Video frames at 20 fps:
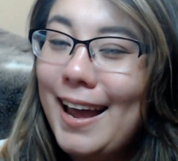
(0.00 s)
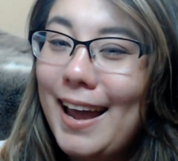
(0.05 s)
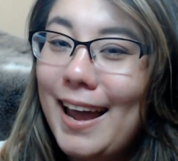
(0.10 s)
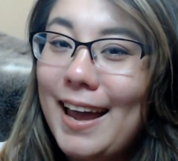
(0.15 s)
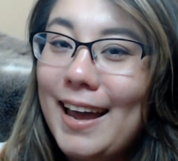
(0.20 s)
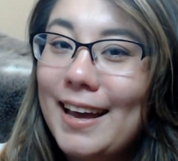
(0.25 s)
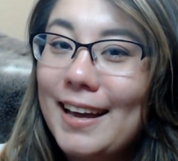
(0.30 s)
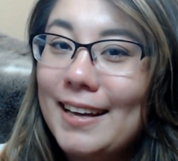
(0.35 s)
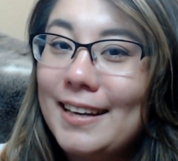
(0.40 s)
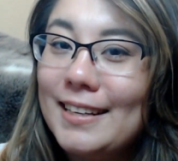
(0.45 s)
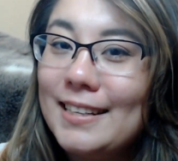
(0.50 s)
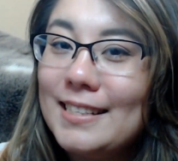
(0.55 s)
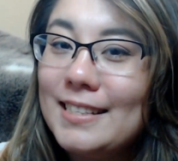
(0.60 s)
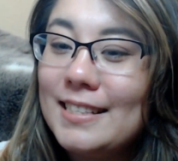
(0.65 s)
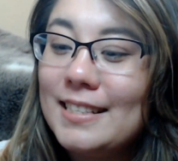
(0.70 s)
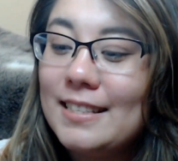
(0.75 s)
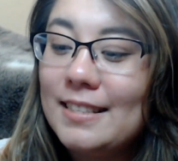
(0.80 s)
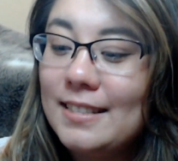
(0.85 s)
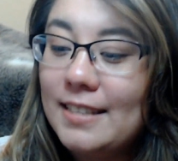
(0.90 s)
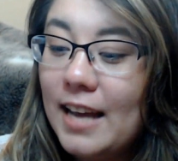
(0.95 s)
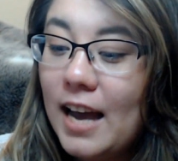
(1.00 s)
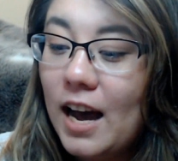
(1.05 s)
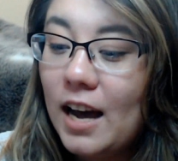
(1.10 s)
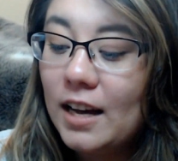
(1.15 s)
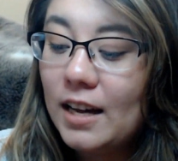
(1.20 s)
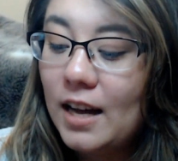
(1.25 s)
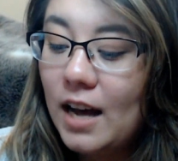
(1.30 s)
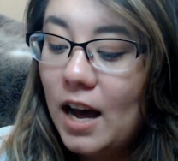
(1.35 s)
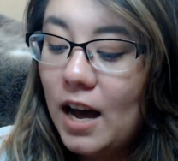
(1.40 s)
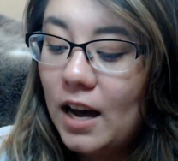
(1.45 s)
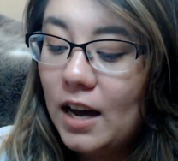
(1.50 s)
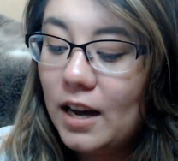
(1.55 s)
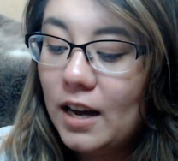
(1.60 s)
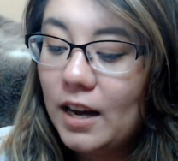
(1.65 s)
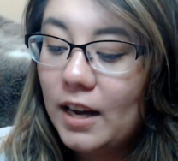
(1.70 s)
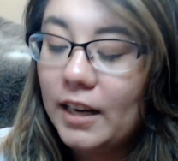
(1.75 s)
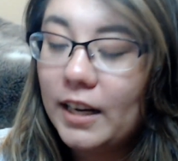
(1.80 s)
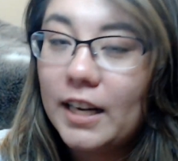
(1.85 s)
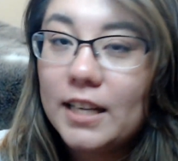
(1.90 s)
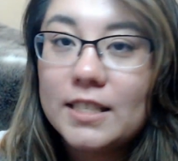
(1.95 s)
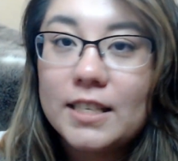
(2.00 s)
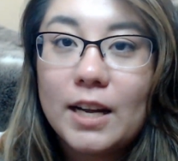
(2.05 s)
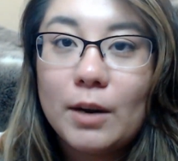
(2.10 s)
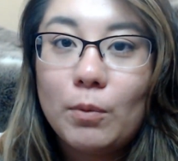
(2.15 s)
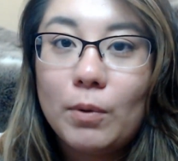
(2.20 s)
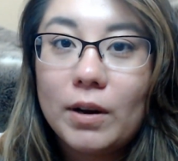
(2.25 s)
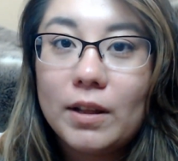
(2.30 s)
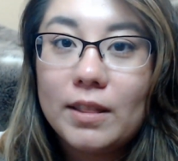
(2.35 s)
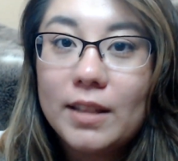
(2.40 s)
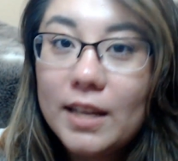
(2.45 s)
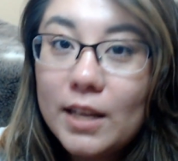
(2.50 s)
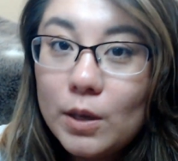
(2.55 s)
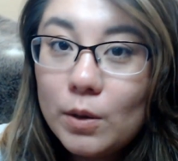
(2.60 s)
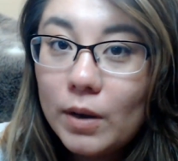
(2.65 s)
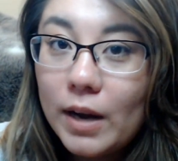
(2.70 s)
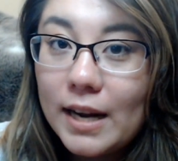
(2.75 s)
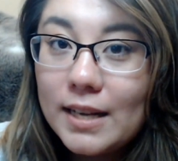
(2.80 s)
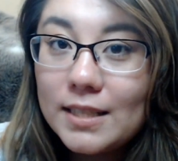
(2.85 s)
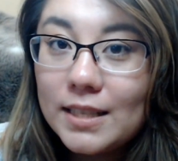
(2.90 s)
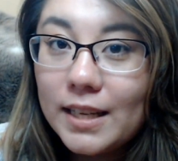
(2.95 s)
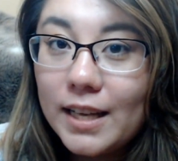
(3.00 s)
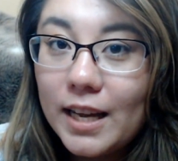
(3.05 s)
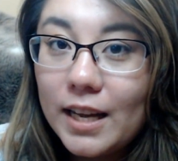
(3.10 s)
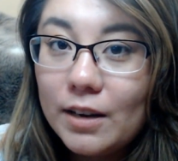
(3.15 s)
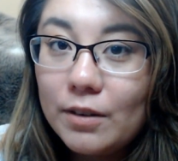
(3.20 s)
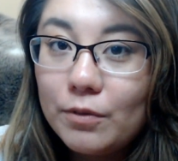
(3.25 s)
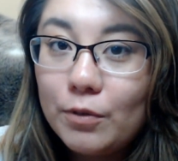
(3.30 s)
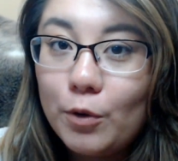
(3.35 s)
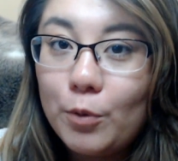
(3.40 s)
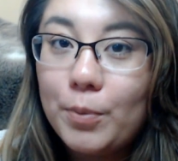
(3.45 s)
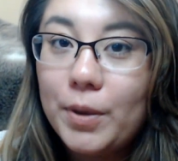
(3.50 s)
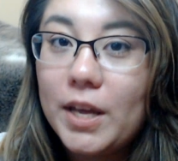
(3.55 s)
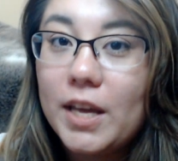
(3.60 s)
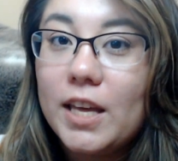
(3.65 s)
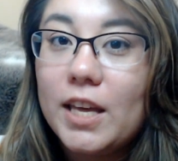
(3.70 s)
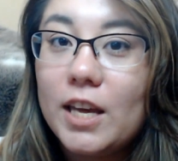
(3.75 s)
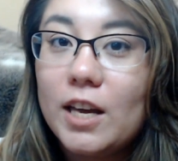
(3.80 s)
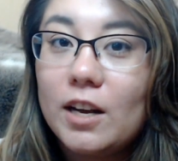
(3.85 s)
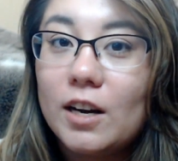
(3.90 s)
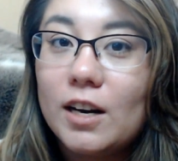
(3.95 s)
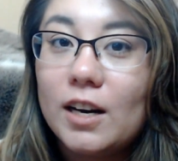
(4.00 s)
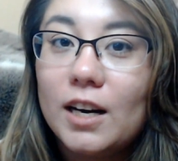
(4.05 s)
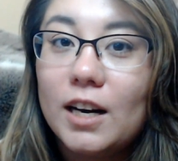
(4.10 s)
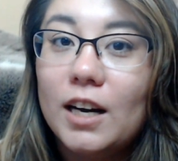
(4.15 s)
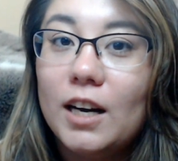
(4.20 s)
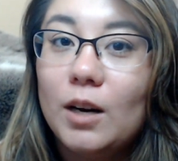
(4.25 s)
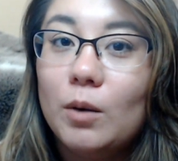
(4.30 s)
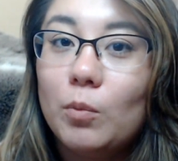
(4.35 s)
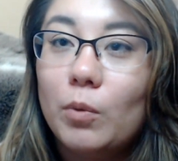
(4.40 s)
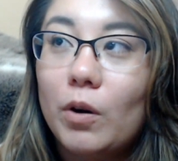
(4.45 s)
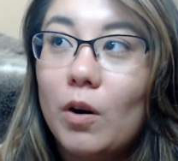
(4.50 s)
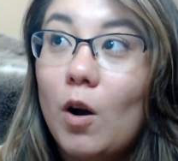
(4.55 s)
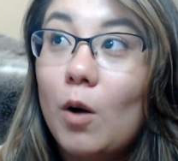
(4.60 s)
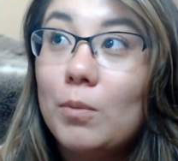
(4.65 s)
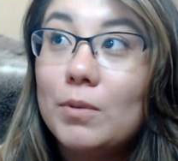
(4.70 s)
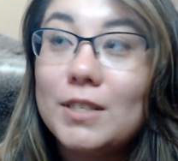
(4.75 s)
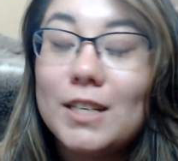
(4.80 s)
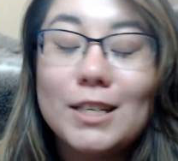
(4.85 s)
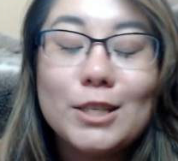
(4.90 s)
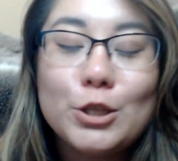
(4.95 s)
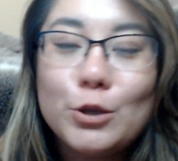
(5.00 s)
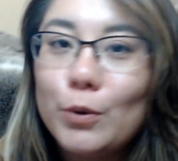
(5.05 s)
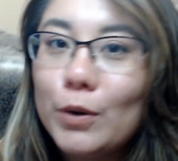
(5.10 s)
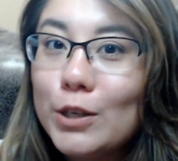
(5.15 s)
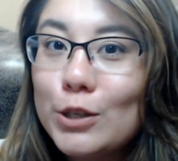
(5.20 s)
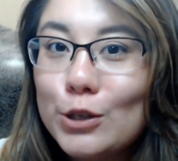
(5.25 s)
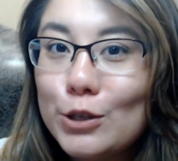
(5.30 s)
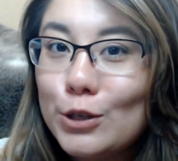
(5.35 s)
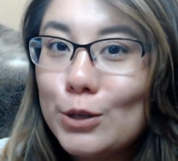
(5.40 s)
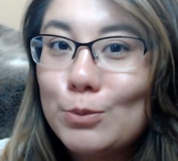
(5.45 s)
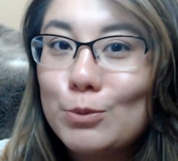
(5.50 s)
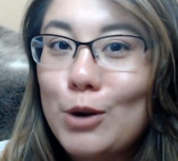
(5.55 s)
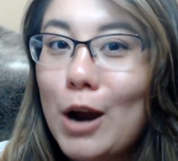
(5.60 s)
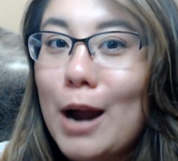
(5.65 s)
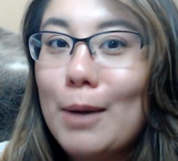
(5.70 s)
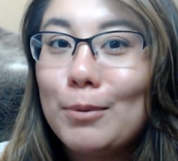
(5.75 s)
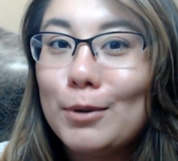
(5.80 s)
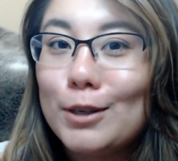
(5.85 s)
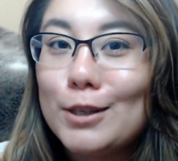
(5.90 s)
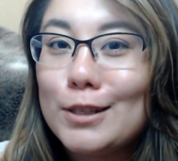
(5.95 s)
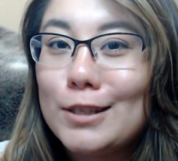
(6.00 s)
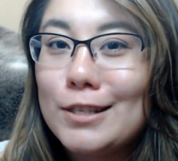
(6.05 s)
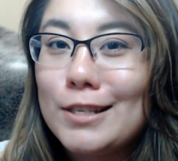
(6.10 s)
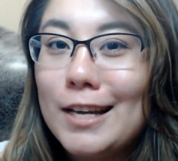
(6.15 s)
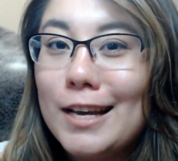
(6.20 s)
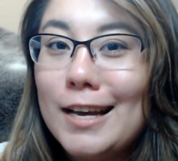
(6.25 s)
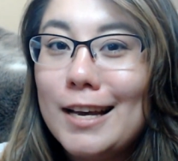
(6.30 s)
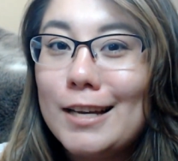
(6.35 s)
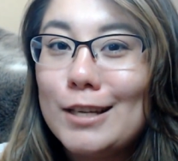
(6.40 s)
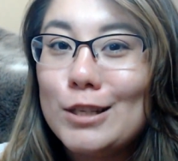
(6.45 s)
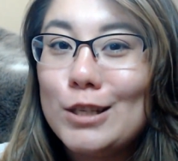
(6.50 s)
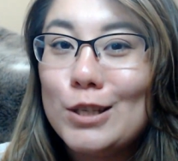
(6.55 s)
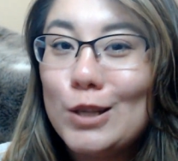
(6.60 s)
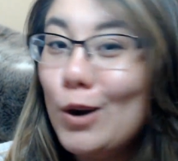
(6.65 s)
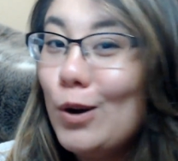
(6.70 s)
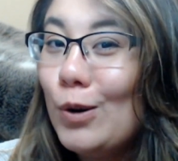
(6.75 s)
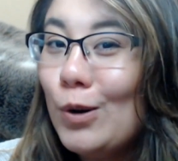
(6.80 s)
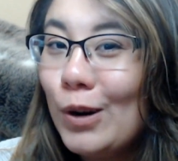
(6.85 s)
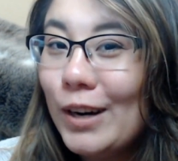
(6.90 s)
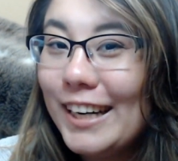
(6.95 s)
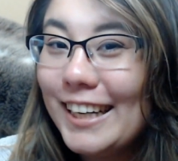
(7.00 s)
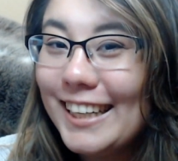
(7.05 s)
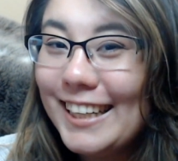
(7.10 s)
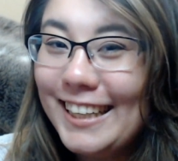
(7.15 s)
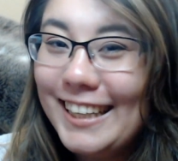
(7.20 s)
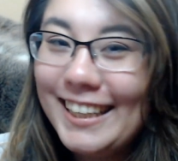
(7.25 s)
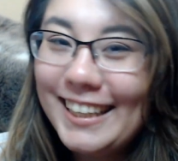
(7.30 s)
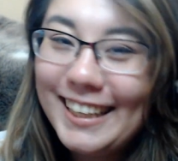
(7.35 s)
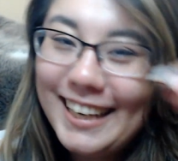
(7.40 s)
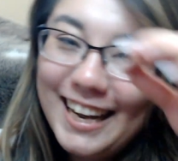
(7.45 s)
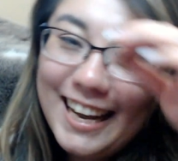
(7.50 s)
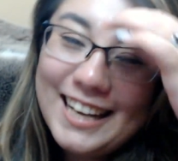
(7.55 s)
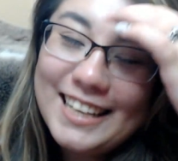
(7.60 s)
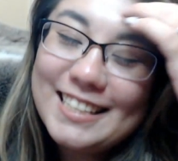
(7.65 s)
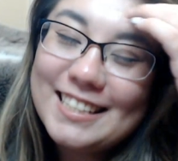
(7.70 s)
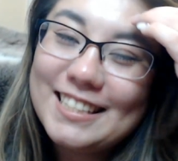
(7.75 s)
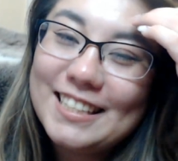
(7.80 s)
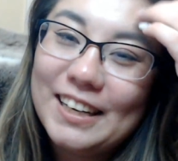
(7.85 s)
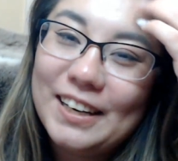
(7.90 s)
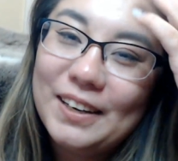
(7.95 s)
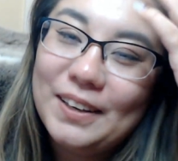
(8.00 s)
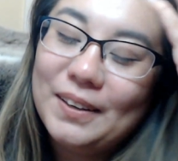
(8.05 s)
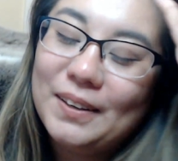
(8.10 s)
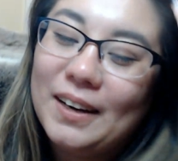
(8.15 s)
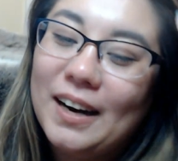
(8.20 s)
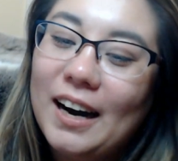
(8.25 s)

And yeah, I guess I want to thank you guys again for being here. We're almost at 200 subscribers so quick. So